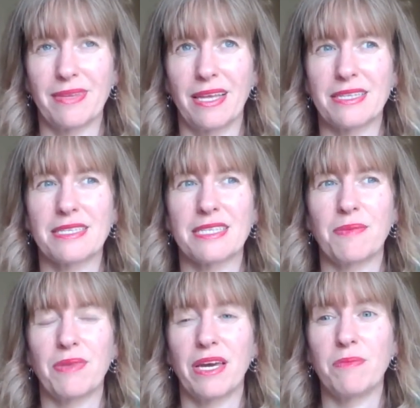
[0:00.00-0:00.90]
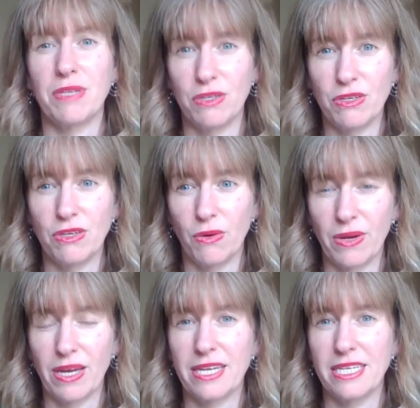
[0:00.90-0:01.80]
And this is something I've been
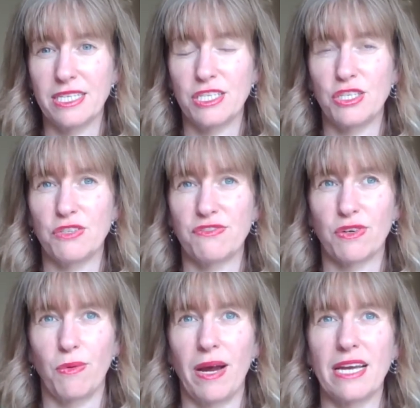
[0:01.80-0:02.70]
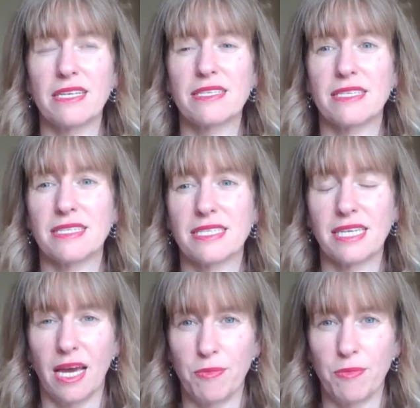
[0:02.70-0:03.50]
knowing I needed to do for a while since